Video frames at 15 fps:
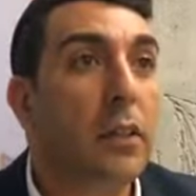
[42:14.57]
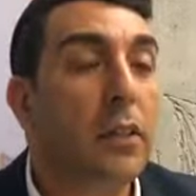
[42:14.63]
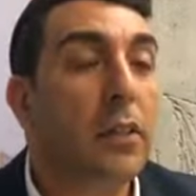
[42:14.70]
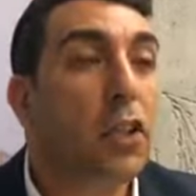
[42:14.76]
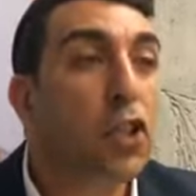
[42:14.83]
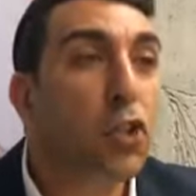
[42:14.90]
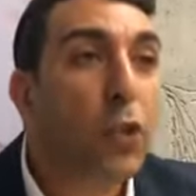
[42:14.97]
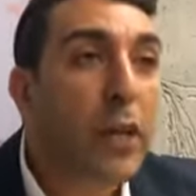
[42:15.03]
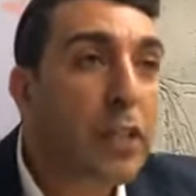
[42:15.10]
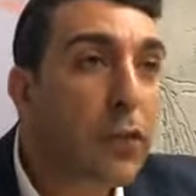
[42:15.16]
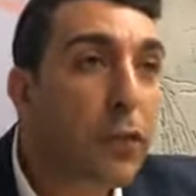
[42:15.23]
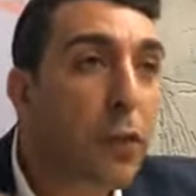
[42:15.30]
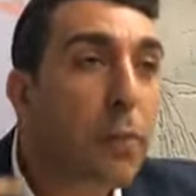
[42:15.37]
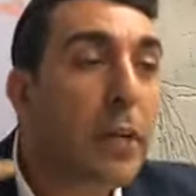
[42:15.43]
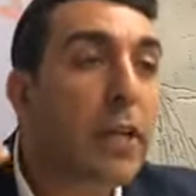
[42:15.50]
The
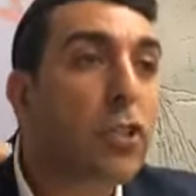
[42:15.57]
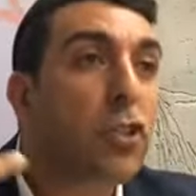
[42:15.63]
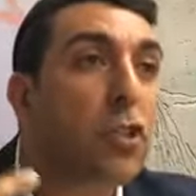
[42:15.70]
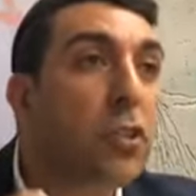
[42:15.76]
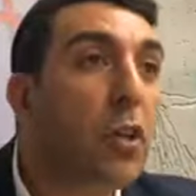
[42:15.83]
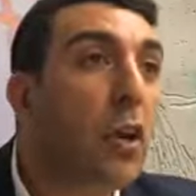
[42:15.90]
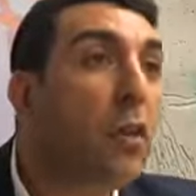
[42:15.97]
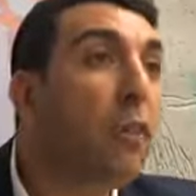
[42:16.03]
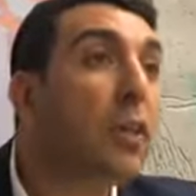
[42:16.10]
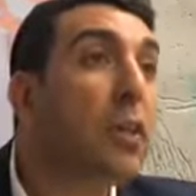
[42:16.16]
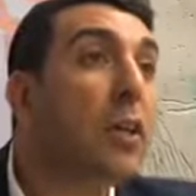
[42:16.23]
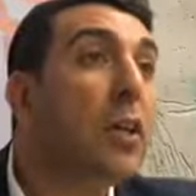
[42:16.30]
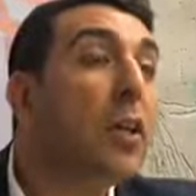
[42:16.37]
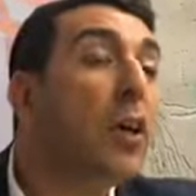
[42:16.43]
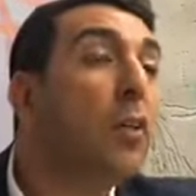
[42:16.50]
transformation of a,
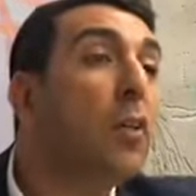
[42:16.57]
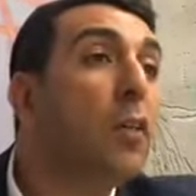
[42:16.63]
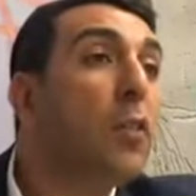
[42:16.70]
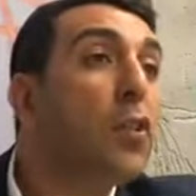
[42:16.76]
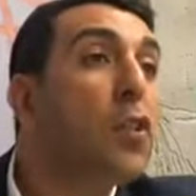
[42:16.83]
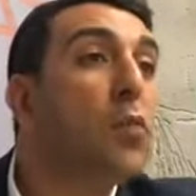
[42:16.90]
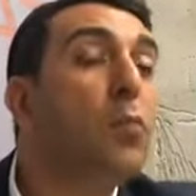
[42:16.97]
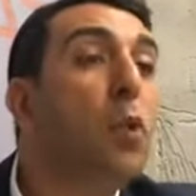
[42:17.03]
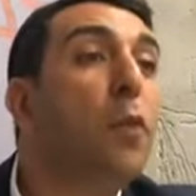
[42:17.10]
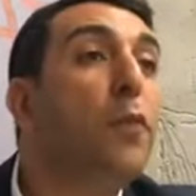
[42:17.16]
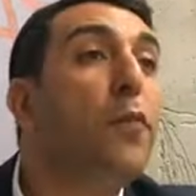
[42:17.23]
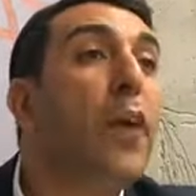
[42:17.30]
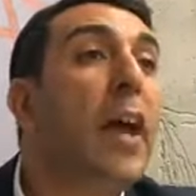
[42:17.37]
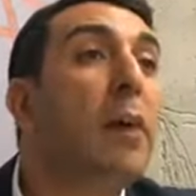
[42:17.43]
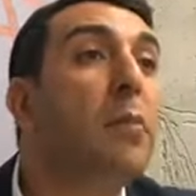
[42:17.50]
of, of a small
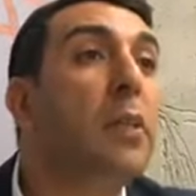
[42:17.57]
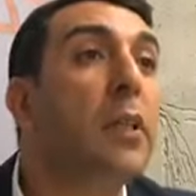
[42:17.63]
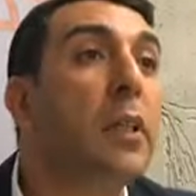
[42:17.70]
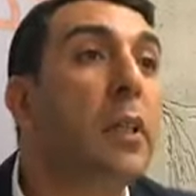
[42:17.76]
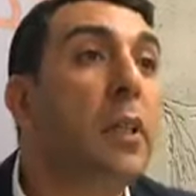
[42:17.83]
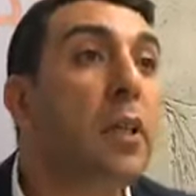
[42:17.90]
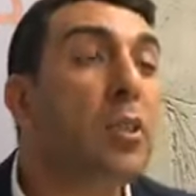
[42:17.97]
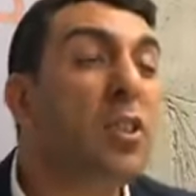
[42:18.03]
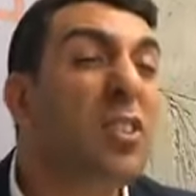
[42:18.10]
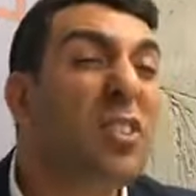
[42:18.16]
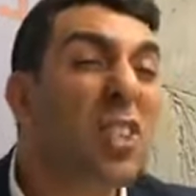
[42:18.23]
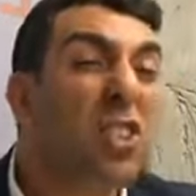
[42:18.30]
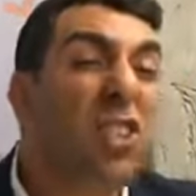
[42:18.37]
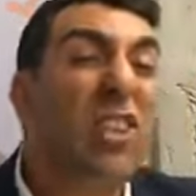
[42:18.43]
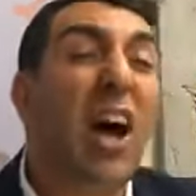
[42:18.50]
family to
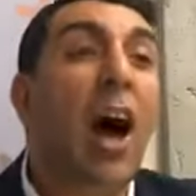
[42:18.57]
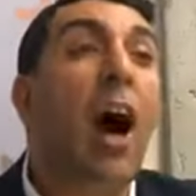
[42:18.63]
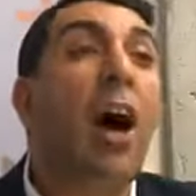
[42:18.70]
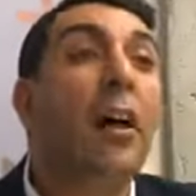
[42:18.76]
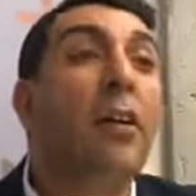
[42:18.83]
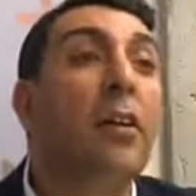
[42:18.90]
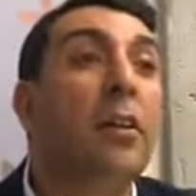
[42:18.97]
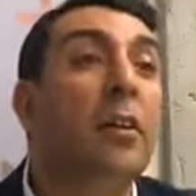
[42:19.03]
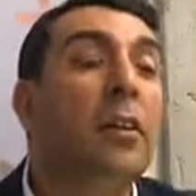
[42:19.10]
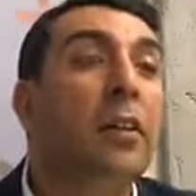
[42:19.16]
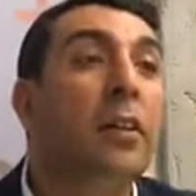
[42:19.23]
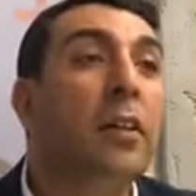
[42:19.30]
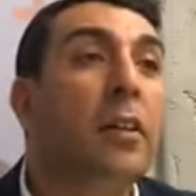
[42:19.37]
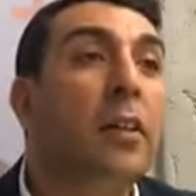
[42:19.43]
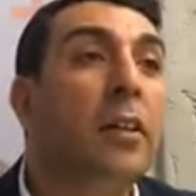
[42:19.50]
such an honor
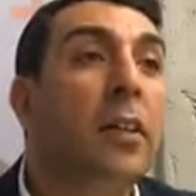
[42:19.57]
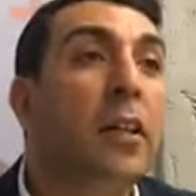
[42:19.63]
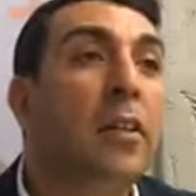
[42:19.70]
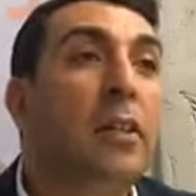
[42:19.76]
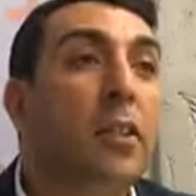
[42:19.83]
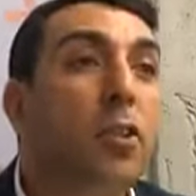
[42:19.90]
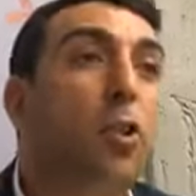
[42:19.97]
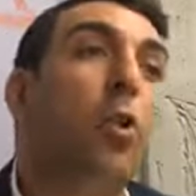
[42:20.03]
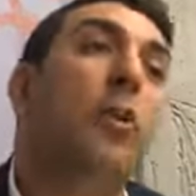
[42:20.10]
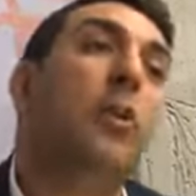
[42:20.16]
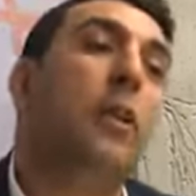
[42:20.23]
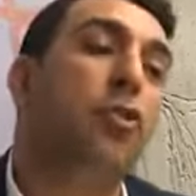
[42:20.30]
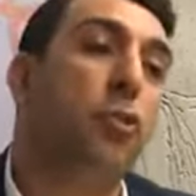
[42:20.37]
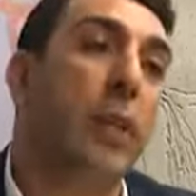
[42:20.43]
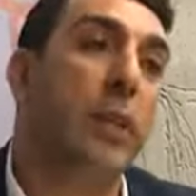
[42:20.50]
is the Torah
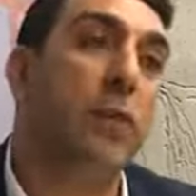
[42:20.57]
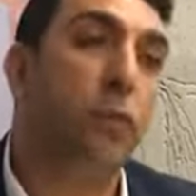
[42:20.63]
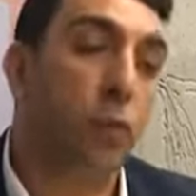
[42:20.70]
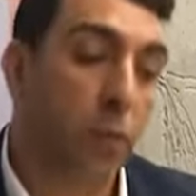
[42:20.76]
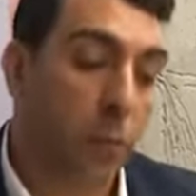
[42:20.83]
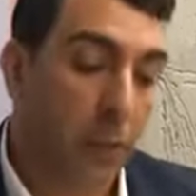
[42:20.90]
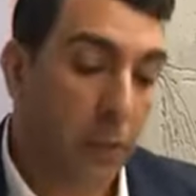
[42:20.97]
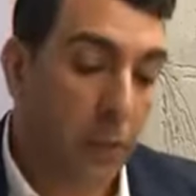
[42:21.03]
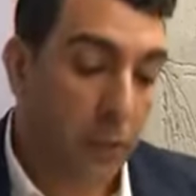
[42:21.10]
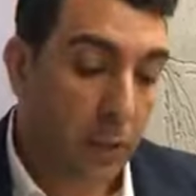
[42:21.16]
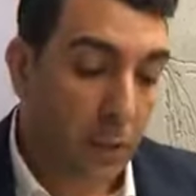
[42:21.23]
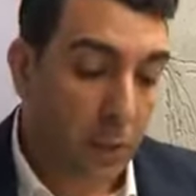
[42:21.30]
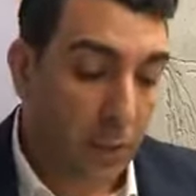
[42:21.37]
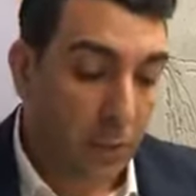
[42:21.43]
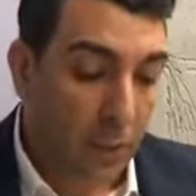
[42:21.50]
that transformed us.
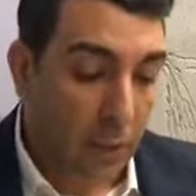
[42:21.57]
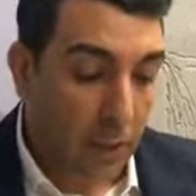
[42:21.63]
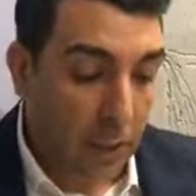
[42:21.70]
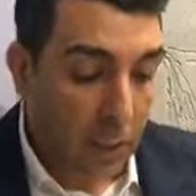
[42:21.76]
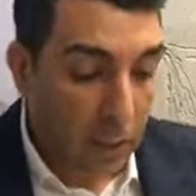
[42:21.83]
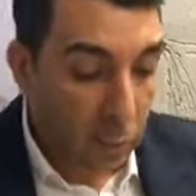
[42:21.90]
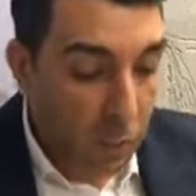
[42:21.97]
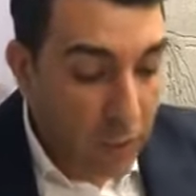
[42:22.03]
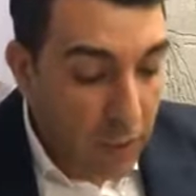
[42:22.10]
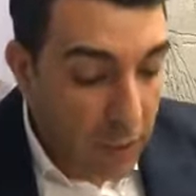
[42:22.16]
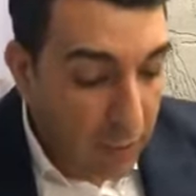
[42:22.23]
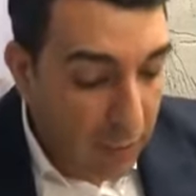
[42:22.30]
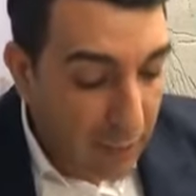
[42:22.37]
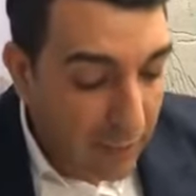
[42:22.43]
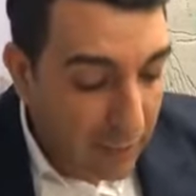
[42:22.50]
And we
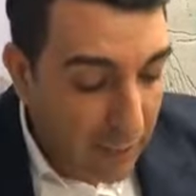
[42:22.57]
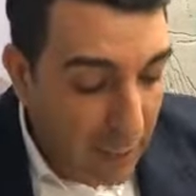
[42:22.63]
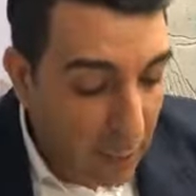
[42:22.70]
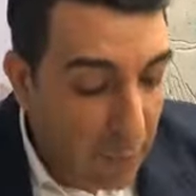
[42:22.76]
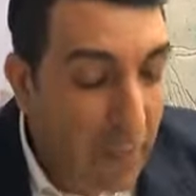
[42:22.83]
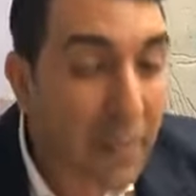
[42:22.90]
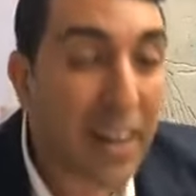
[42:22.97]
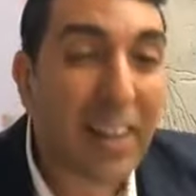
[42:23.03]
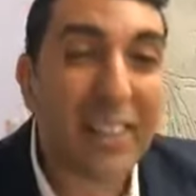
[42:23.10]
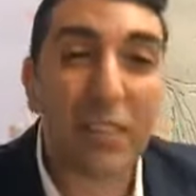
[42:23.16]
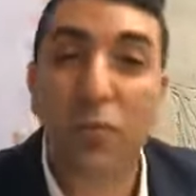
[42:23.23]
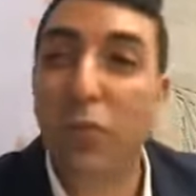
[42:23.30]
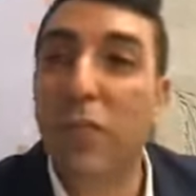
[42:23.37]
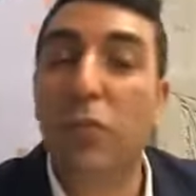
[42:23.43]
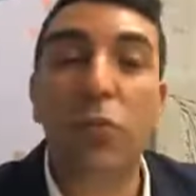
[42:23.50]
see that the Rahmanah, and the
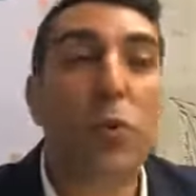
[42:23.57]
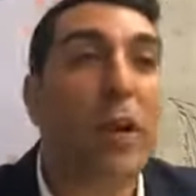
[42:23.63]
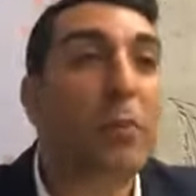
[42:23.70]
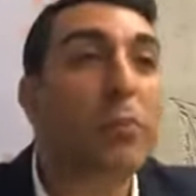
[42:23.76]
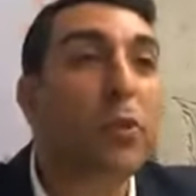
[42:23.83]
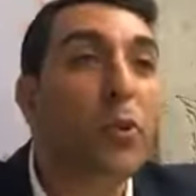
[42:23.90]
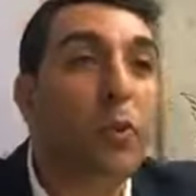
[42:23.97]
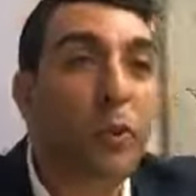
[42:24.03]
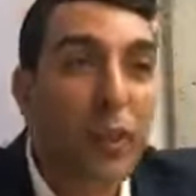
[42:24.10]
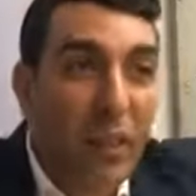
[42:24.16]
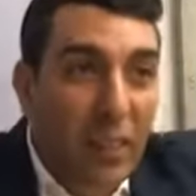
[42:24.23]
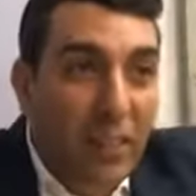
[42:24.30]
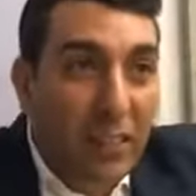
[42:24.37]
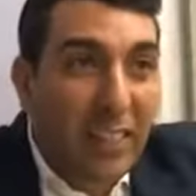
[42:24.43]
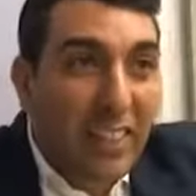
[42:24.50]
reason why I put over
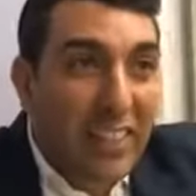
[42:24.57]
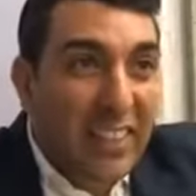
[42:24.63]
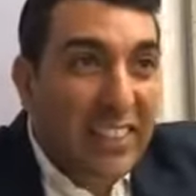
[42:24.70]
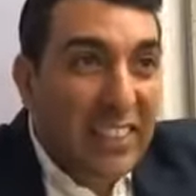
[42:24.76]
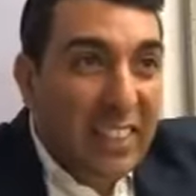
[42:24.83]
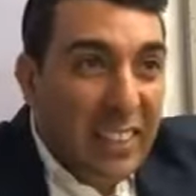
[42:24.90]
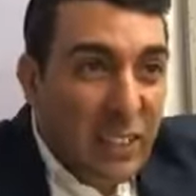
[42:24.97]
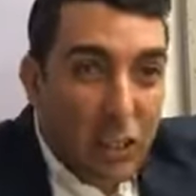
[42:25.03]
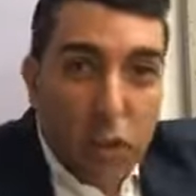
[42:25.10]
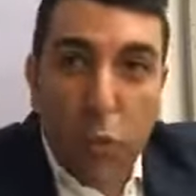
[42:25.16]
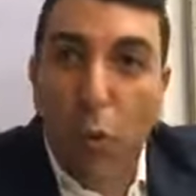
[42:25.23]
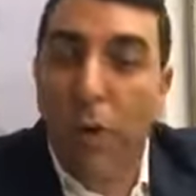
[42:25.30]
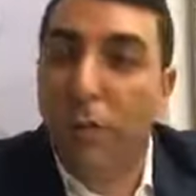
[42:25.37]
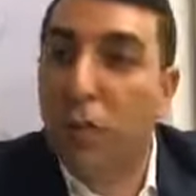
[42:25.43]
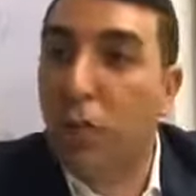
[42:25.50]
here that these
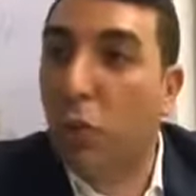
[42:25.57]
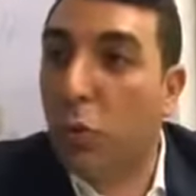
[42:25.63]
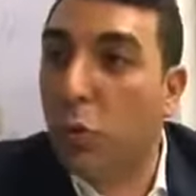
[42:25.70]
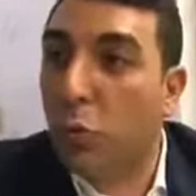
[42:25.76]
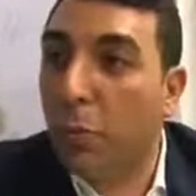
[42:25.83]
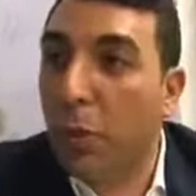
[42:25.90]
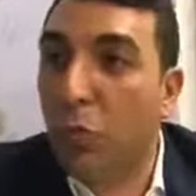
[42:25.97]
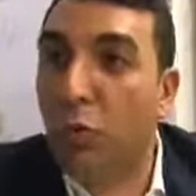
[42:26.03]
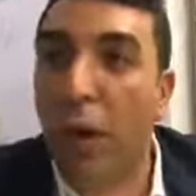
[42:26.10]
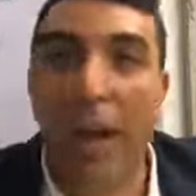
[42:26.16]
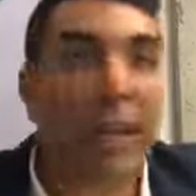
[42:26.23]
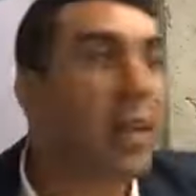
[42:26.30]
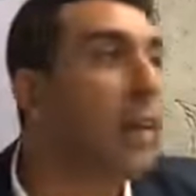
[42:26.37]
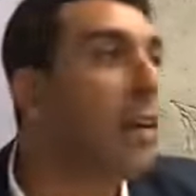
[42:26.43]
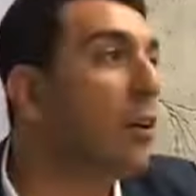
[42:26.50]
12 stones will be
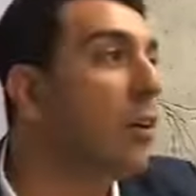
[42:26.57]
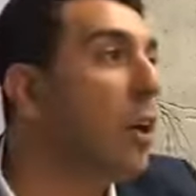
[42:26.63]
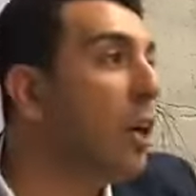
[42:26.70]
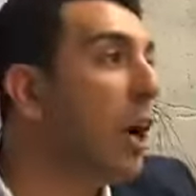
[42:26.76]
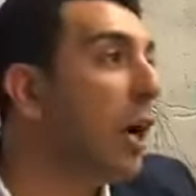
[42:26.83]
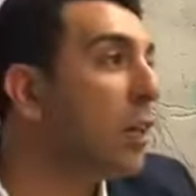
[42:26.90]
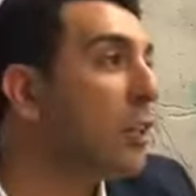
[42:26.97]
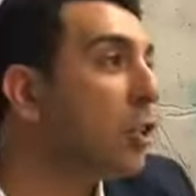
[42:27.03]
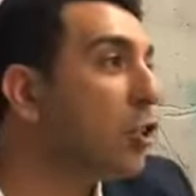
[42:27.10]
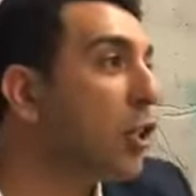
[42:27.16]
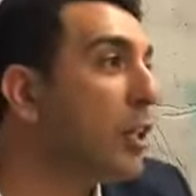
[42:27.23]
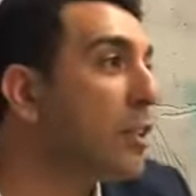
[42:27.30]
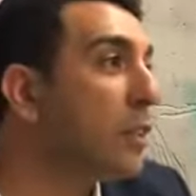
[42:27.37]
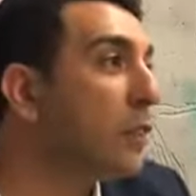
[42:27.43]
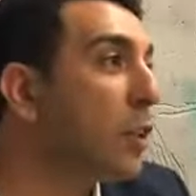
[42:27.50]
right here on the
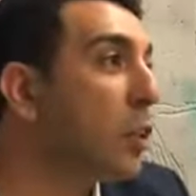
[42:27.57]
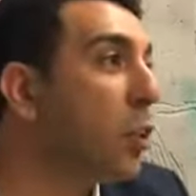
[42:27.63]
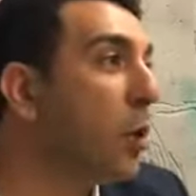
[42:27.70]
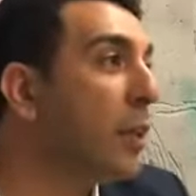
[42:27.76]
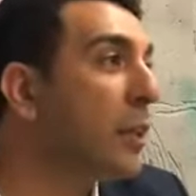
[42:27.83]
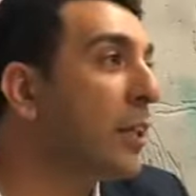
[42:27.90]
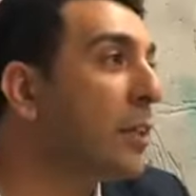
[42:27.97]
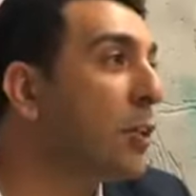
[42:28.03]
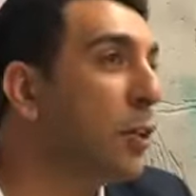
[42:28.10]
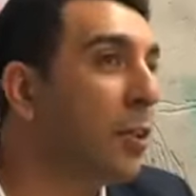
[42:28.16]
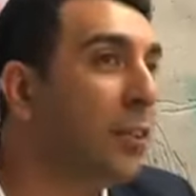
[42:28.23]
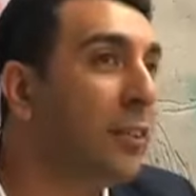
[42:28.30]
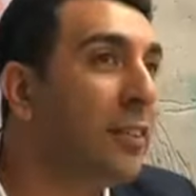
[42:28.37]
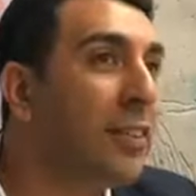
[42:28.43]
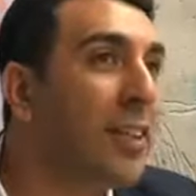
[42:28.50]
chest of the Kohen
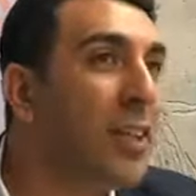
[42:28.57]
Gadol,